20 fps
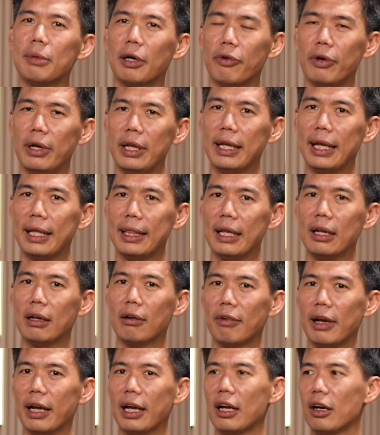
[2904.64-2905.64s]
it's about really
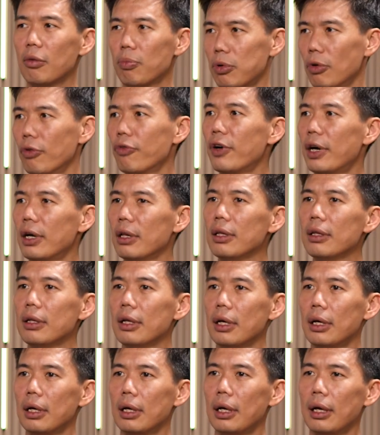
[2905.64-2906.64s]
getting the right kind of
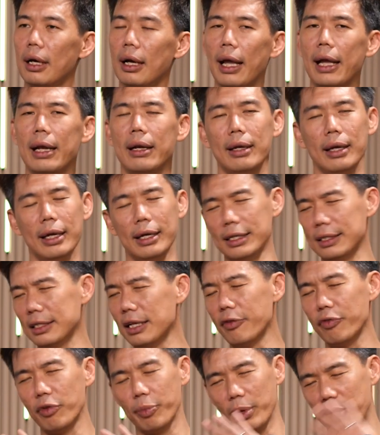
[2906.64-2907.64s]
profile, and it
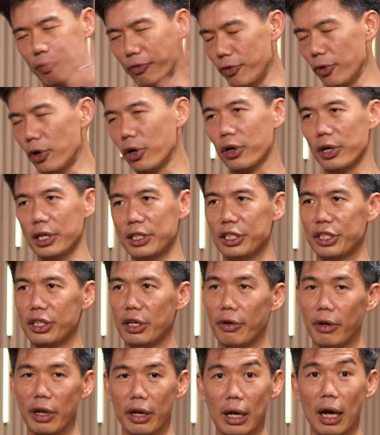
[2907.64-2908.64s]
doesn't have to be the full
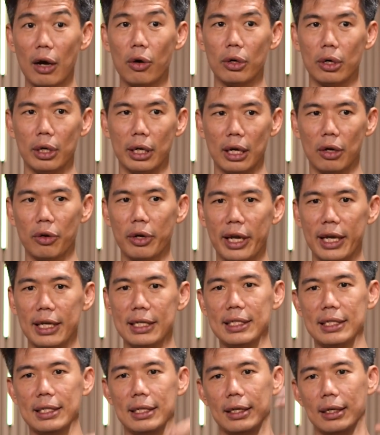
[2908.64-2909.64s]
organization. In our
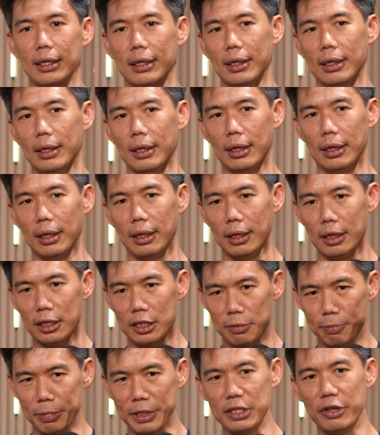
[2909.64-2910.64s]
case,
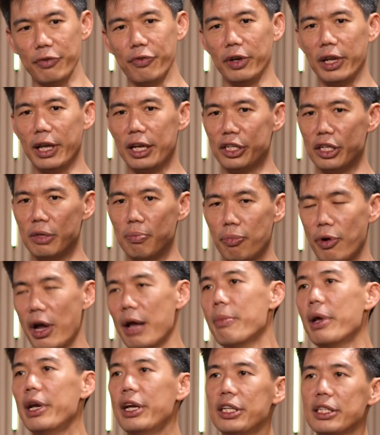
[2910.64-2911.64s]
specifically, actually,
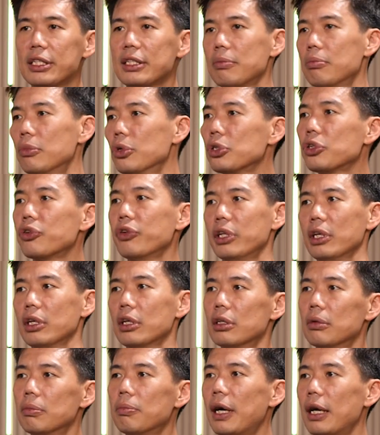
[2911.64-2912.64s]
brand managers are the most
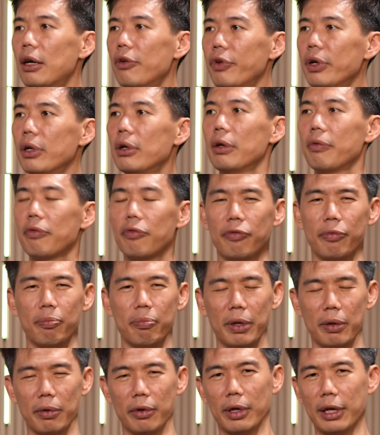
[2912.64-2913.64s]
critical part of it.
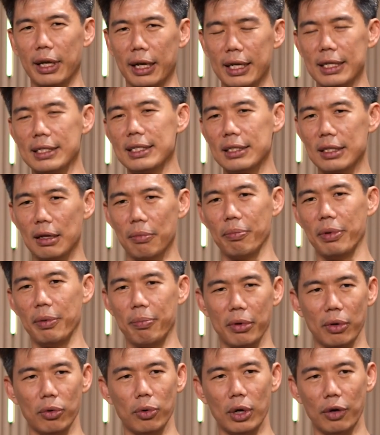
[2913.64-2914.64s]
Like getting some
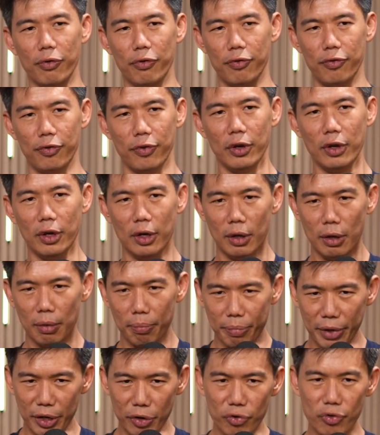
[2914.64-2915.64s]
people who have
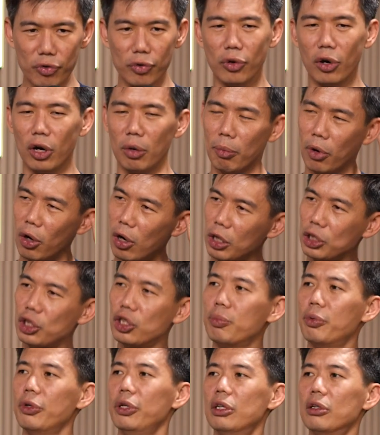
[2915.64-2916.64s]
been through more
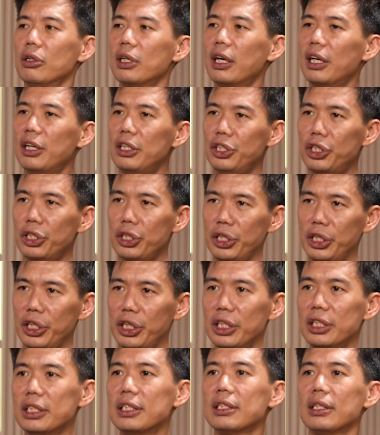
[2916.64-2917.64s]
entrepreneurial kind of
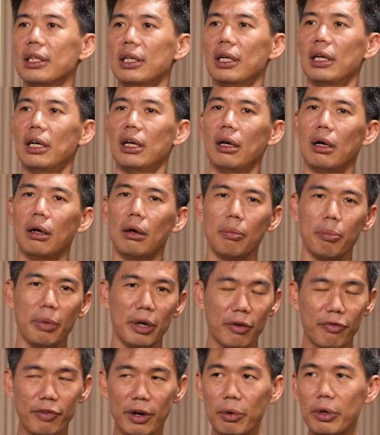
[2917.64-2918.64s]
journeys,
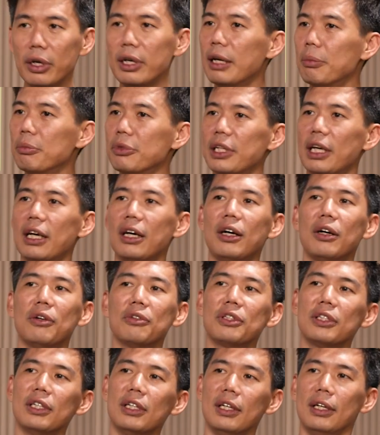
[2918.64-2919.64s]
been a founder
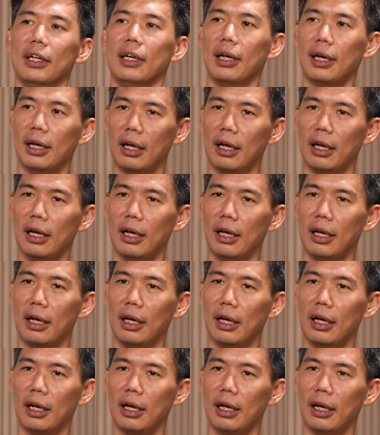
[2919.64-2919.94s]
themselves,